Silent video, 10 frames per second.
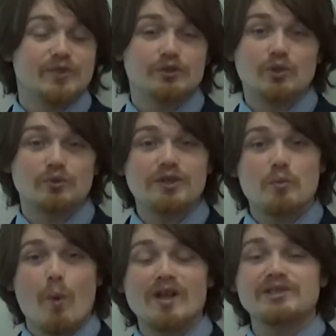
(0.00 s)
There's only
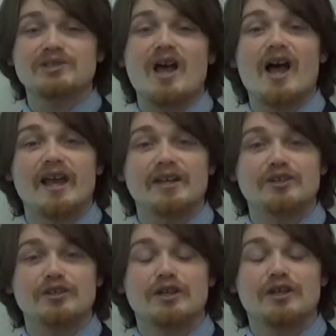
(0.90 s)
one
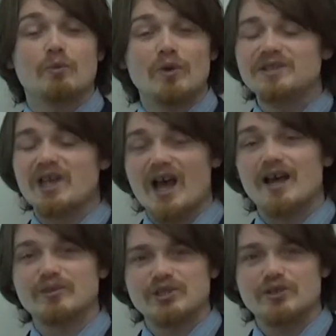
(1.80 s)

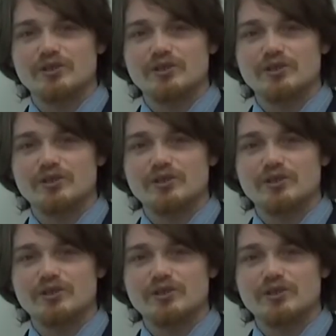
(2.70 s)
time,